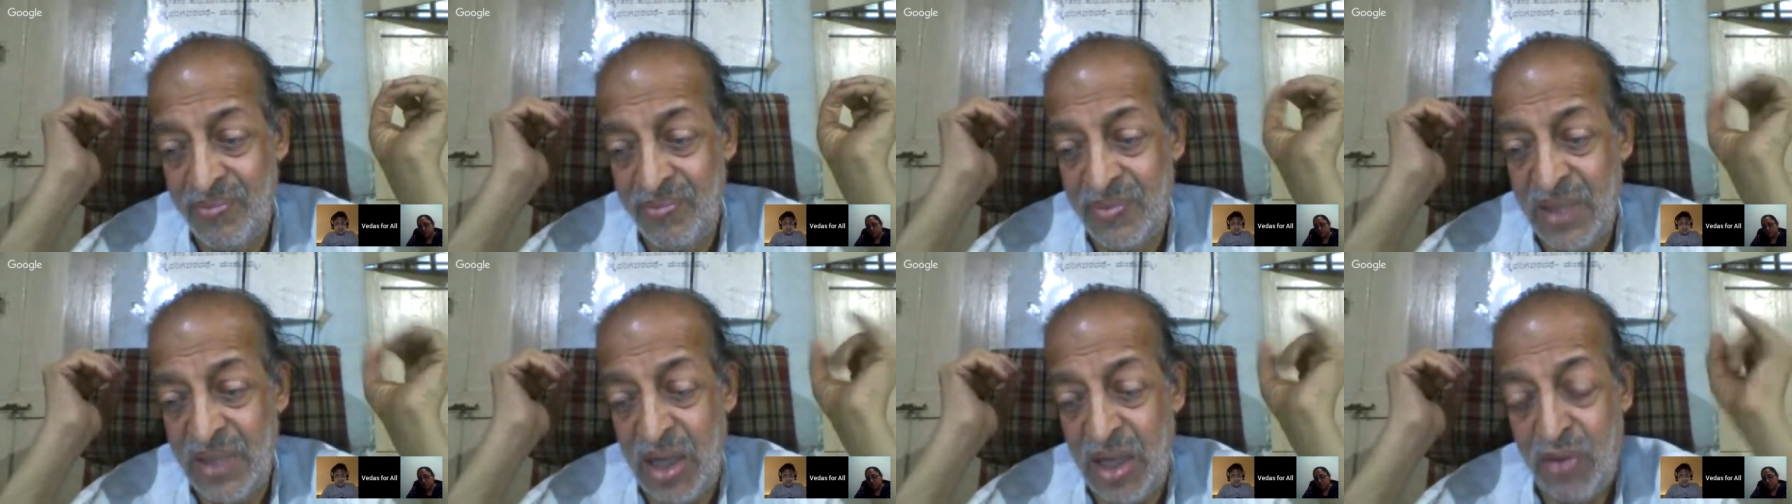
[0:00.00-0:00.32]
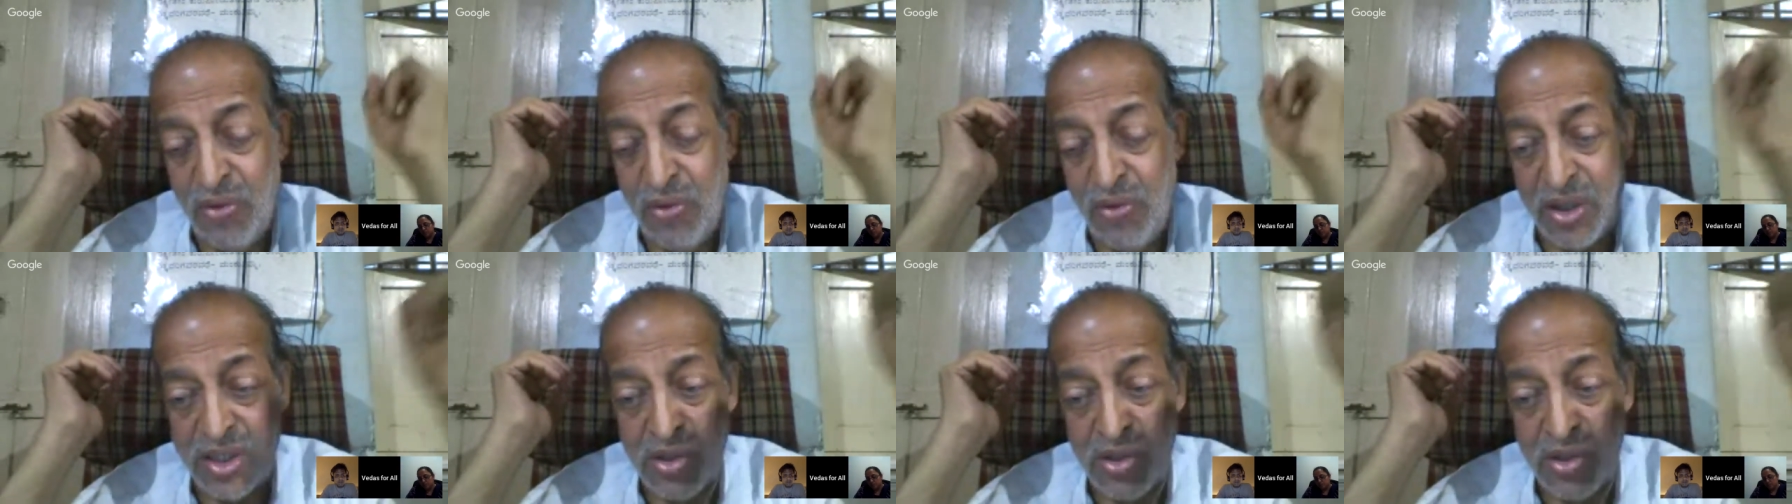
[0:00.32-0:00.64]

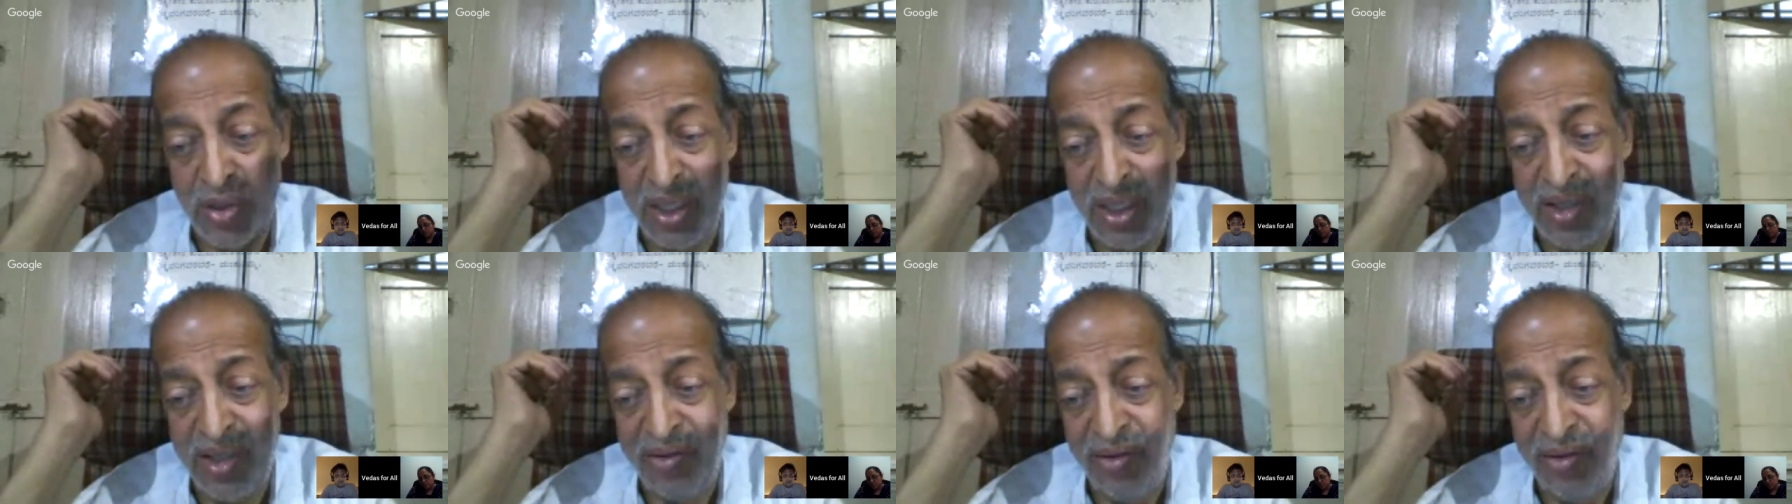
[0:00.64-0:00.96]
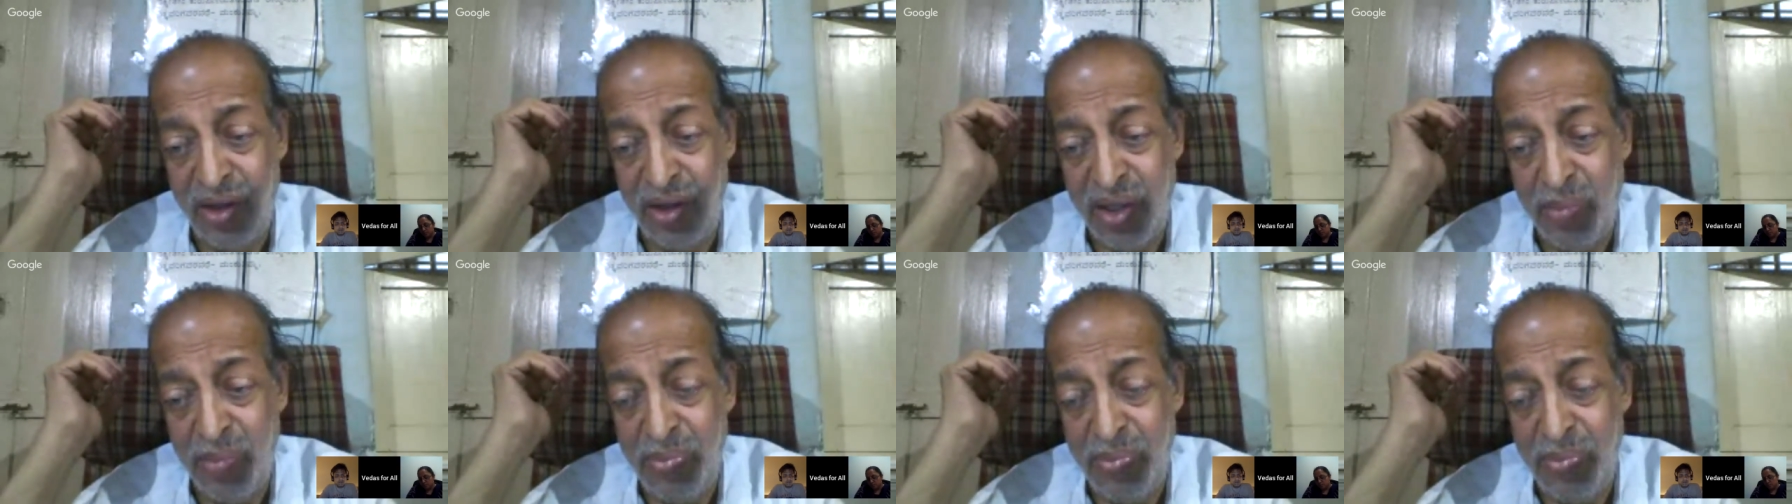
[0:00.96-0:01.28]
Now, first one
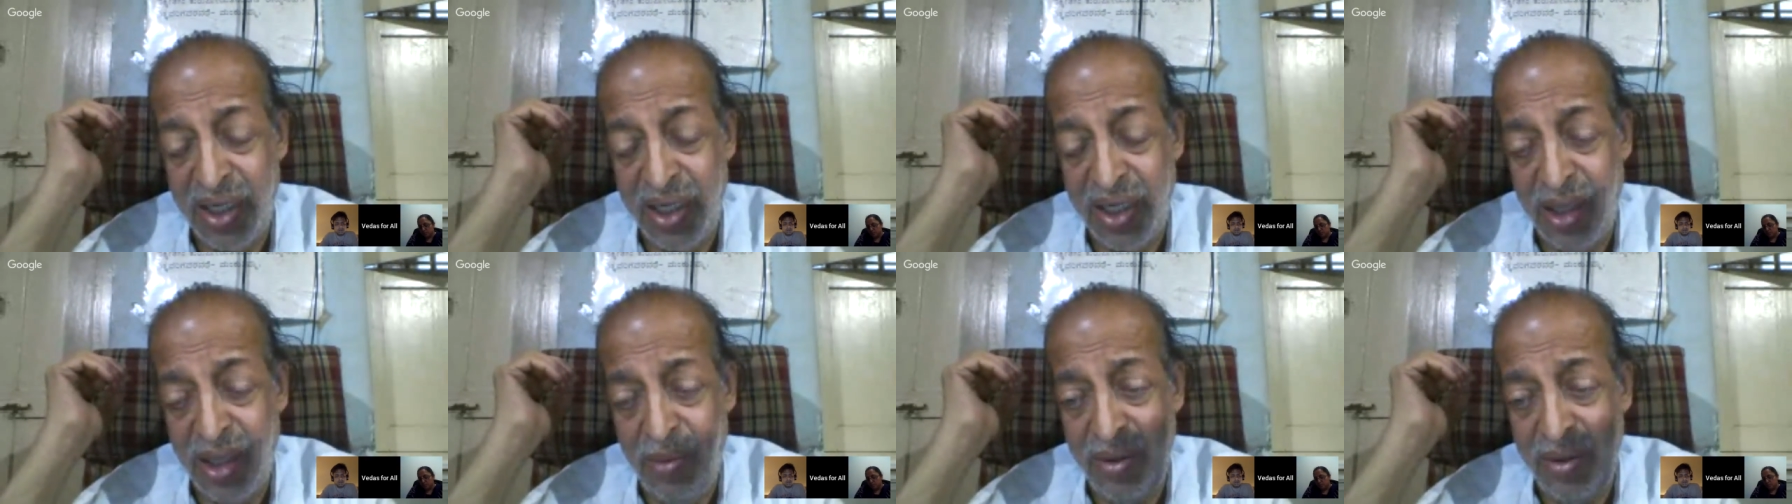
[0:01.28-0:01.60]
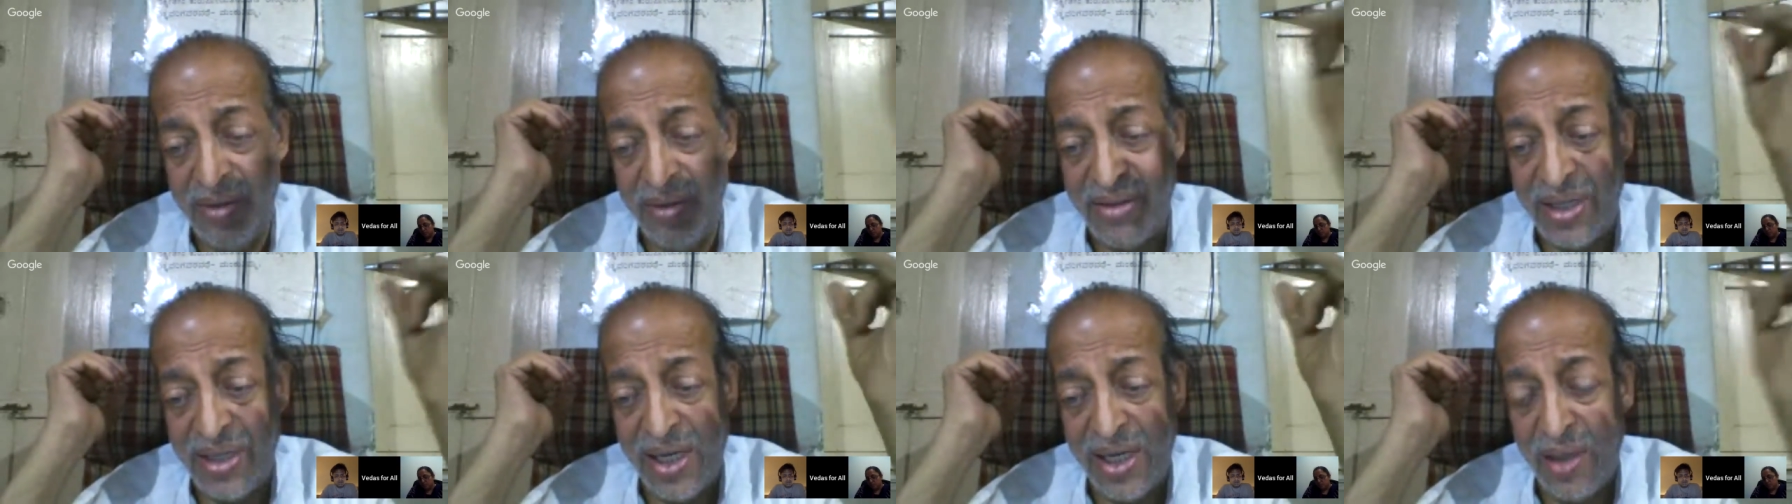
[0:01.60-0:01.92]
is not
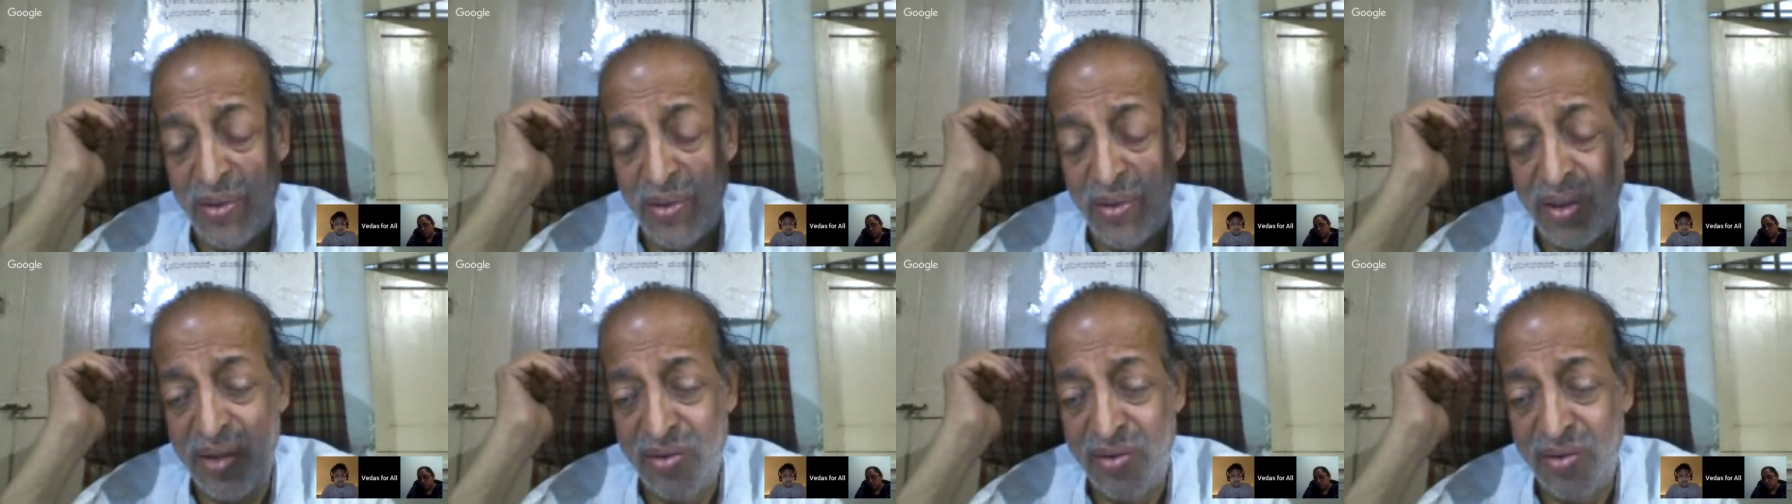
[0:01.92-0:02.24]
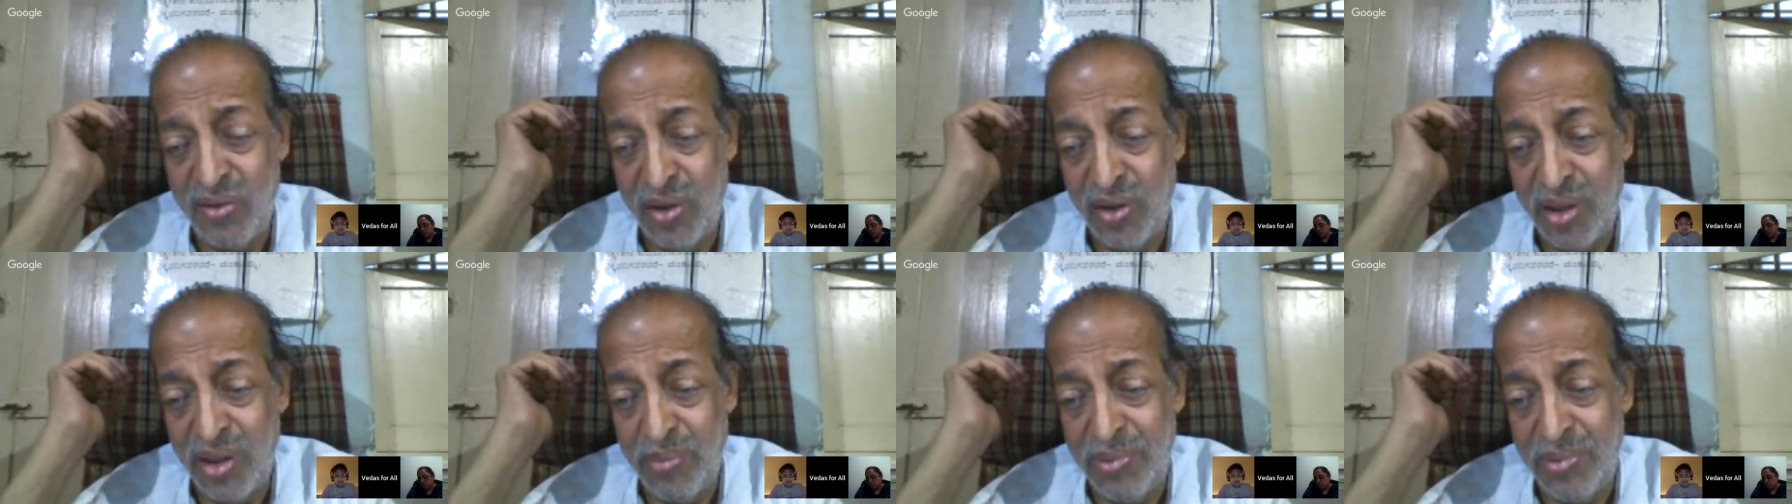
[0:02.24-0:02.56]
applicable, second one
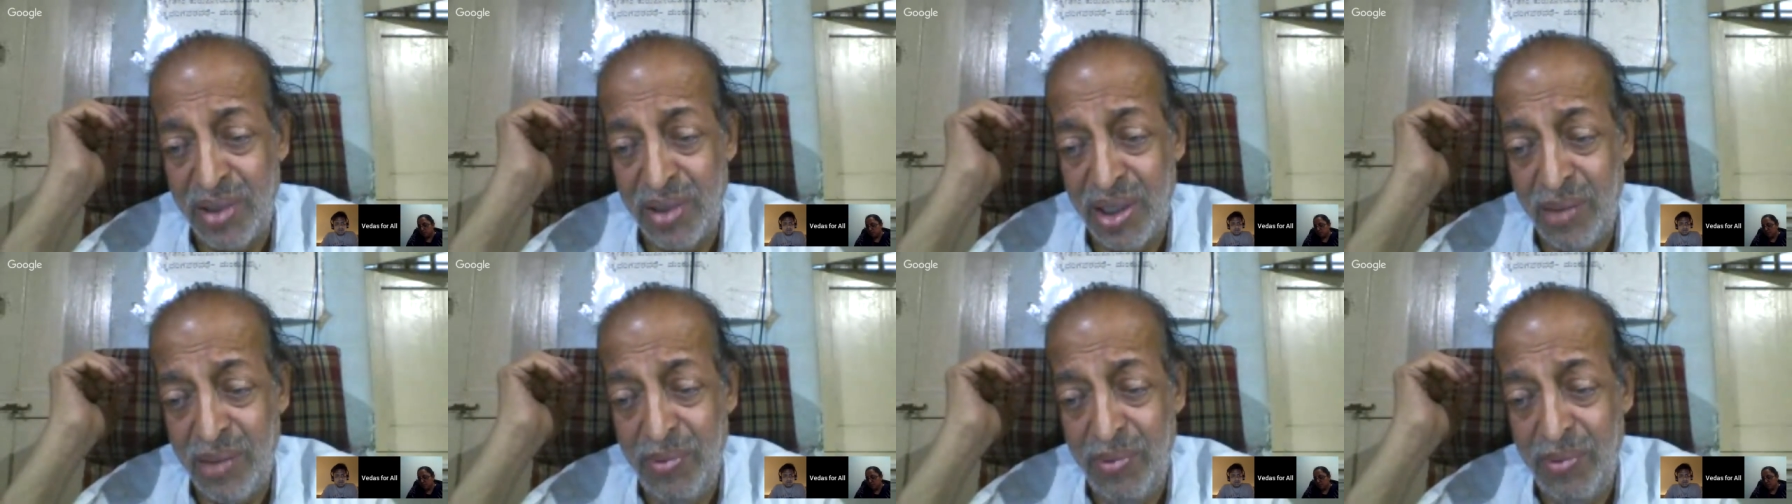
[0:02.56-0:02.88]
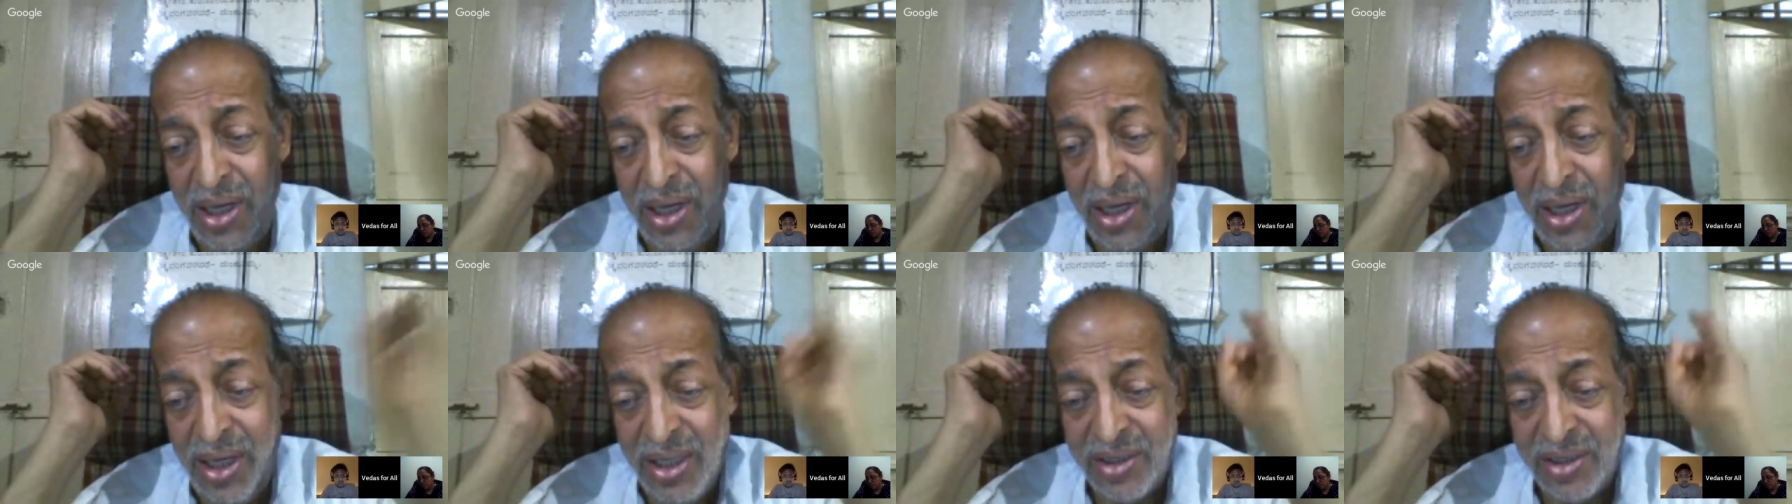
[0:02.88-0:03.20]
is not
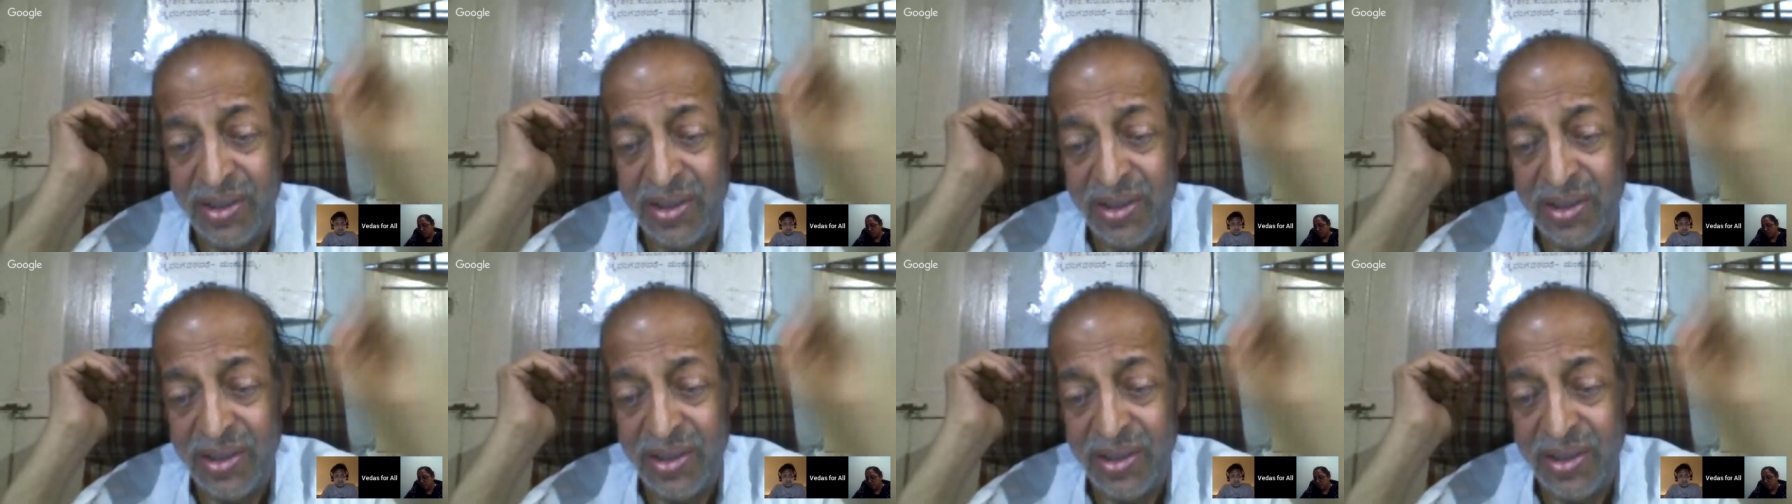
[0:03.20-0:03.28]
applicable,